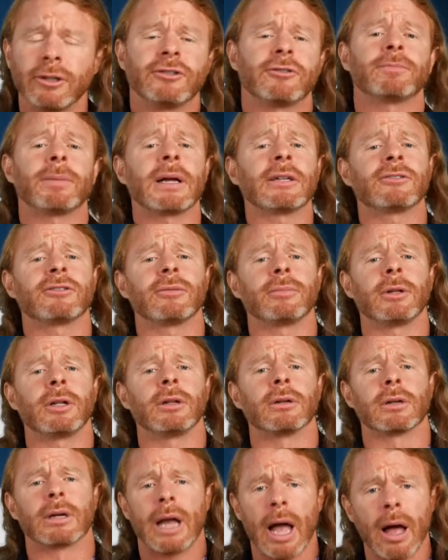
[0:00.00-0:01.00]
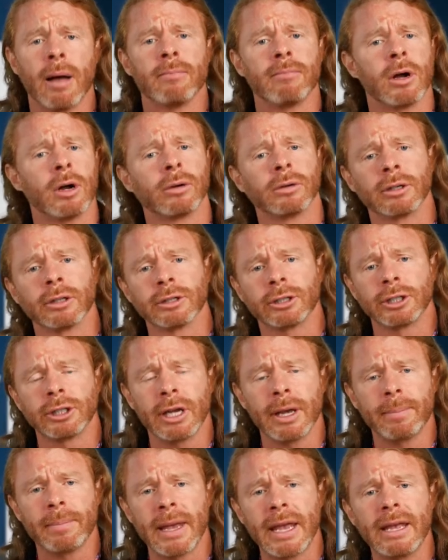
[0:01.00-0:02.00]
Responsible gun
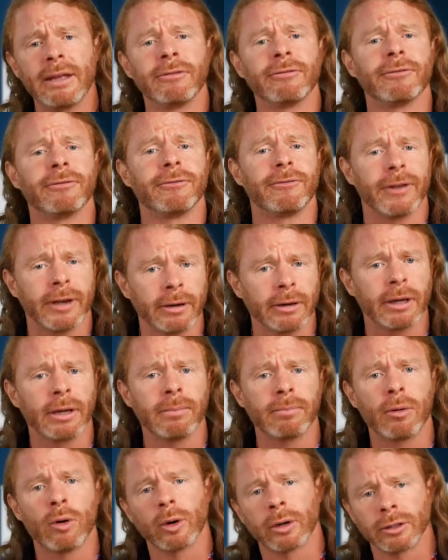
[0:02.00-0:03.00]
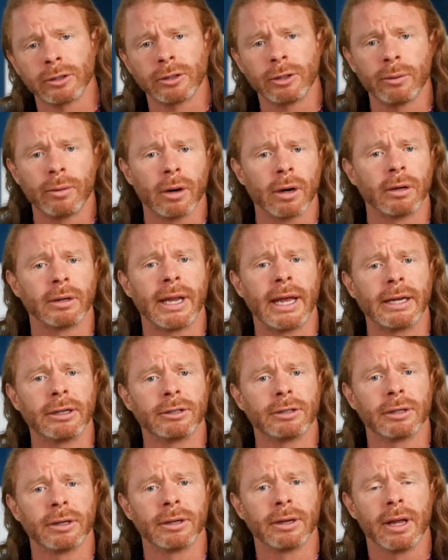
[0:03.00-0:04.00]
ownership is very important to our
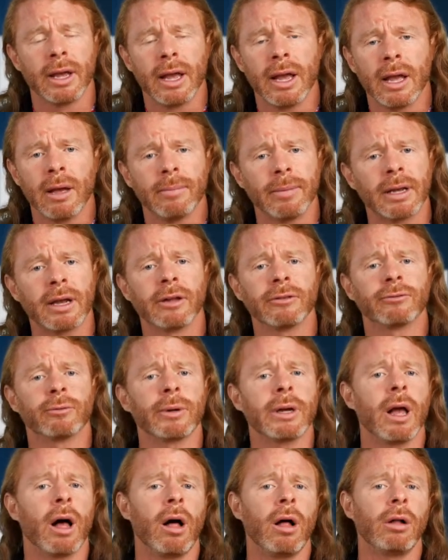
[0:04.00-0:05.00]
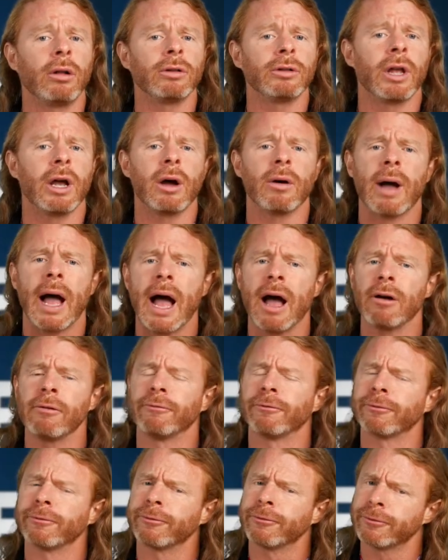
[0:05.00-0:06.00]
nation because we all know
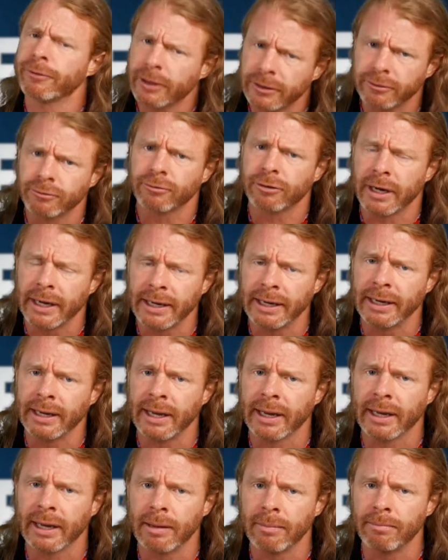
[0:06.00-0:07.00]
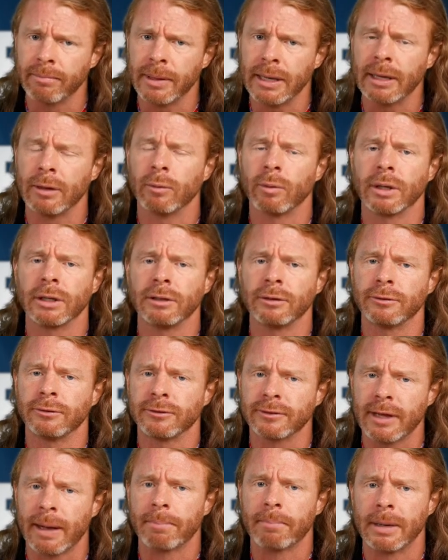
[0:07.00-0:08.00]
how frustrating it can be when you
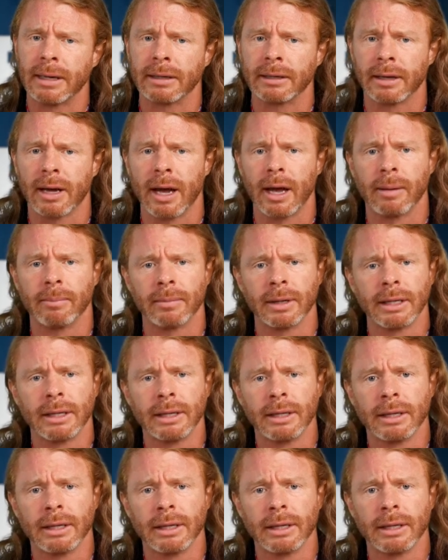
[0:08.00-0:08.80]
step in gum.